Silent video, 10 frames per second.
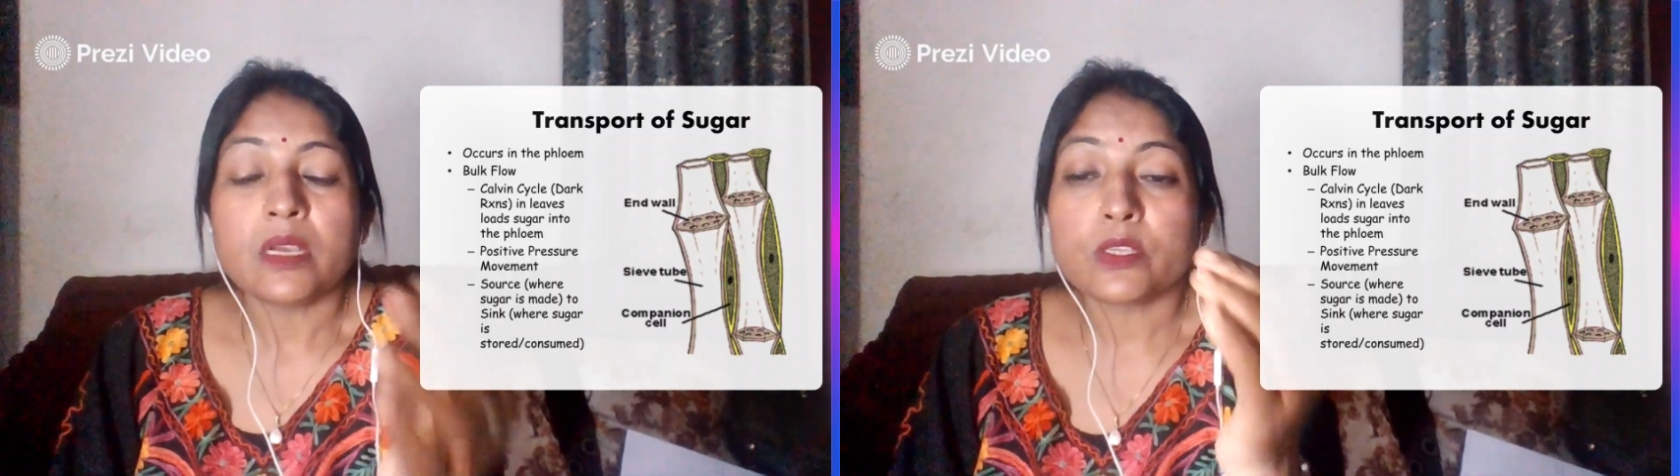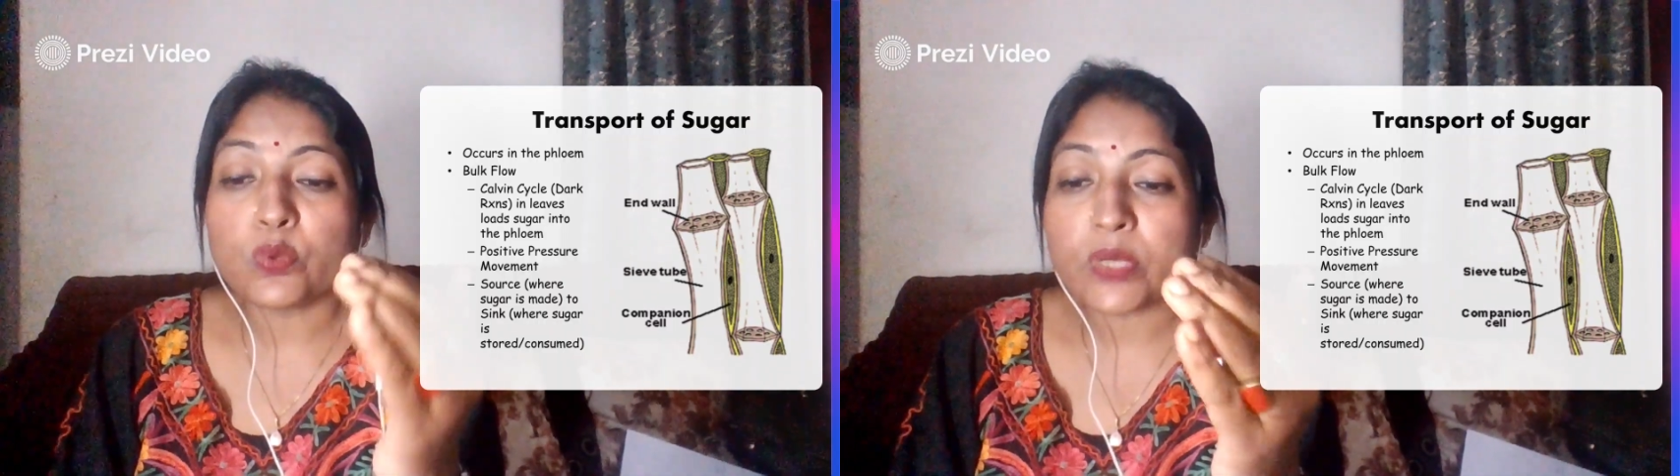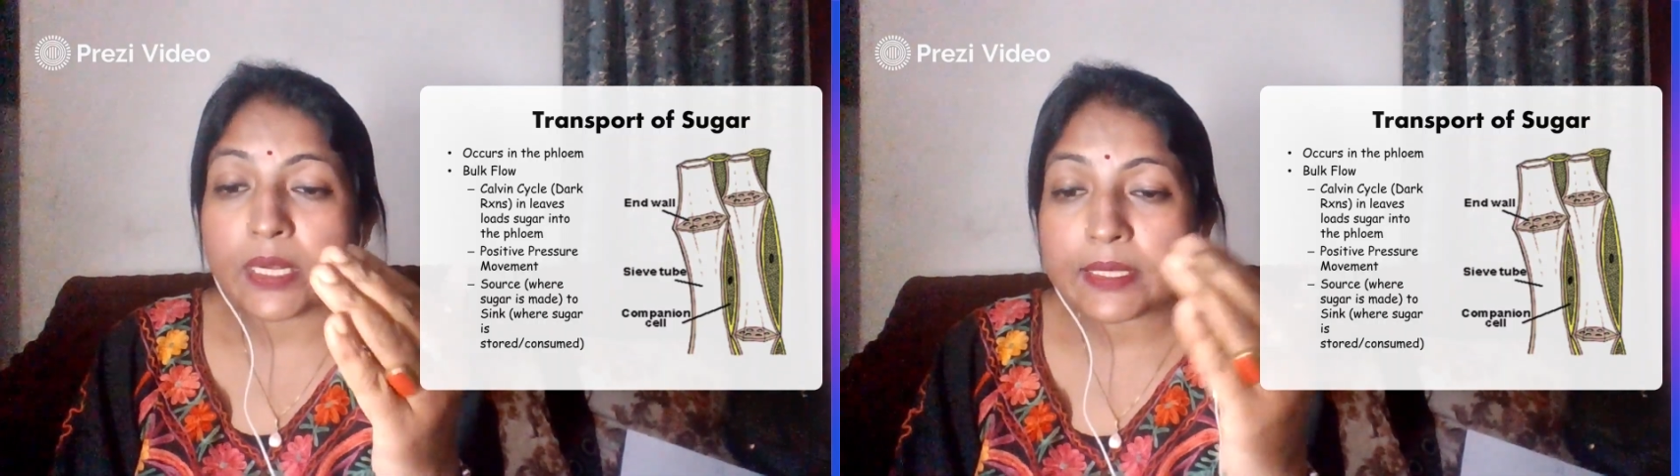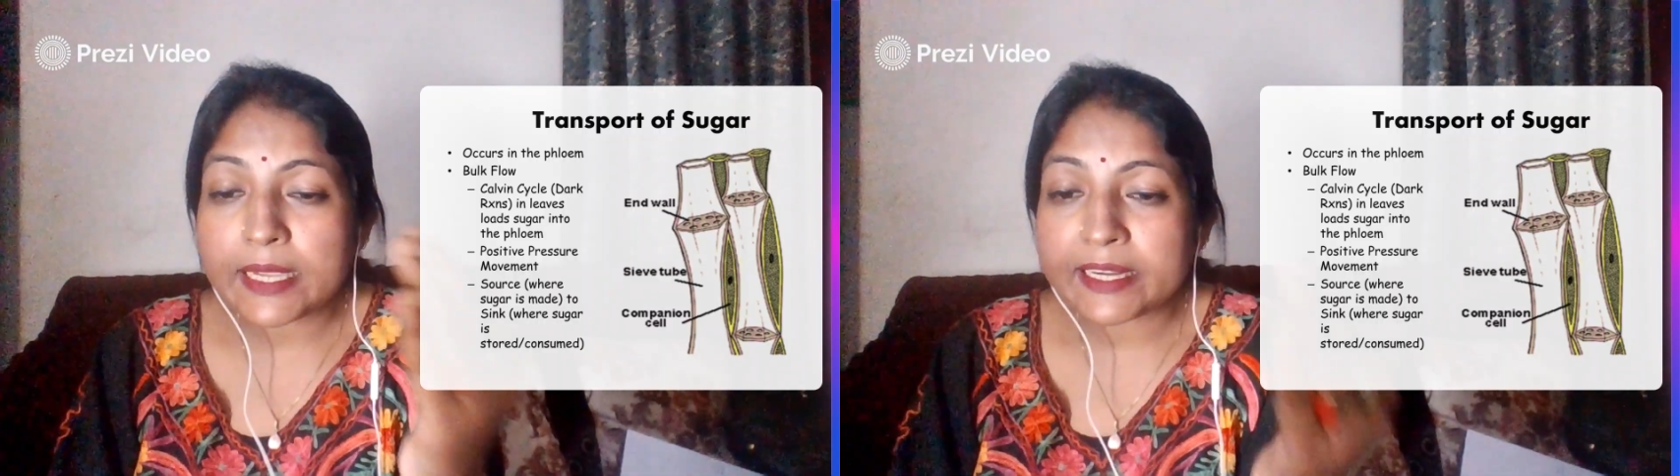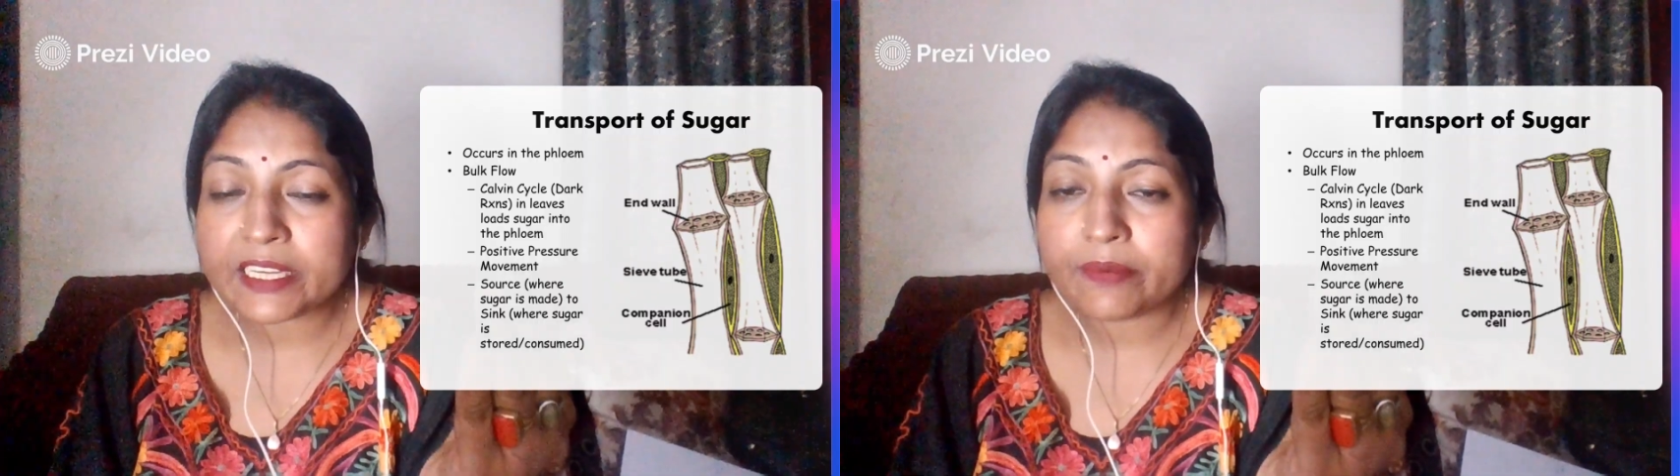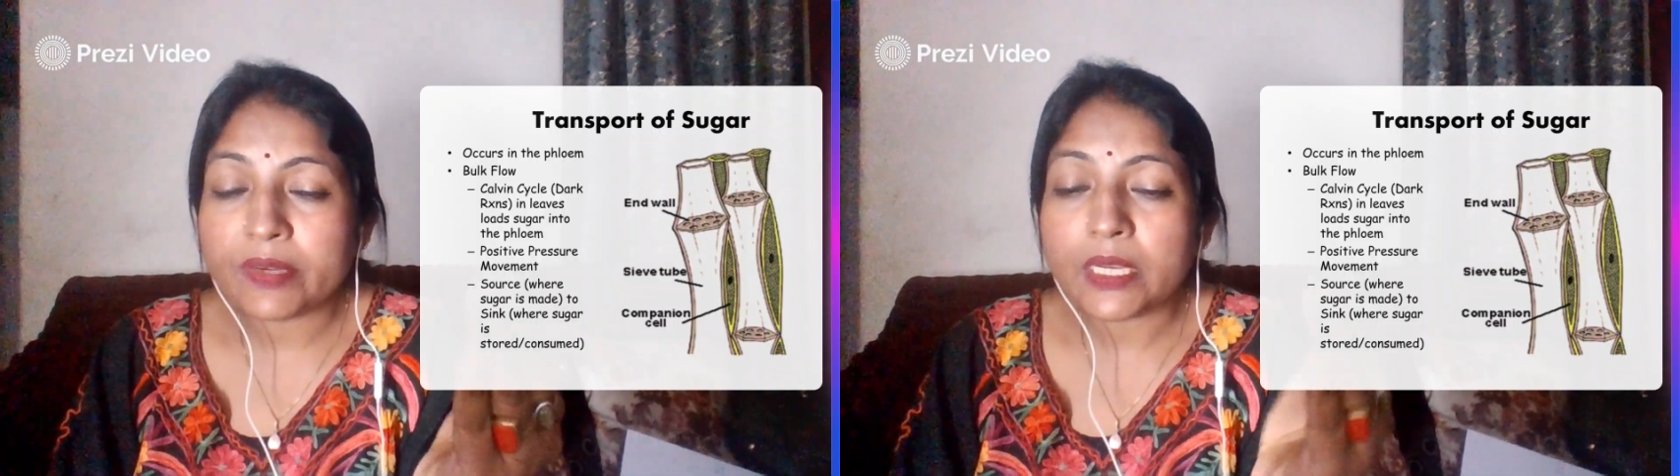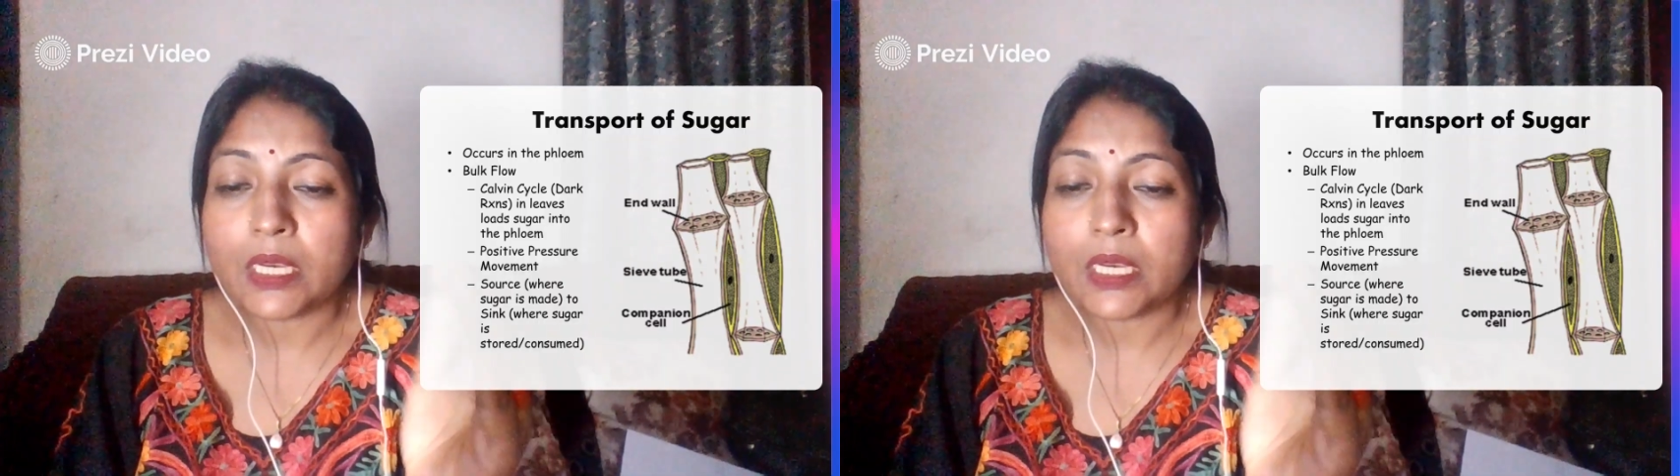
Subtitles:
Sugar is actively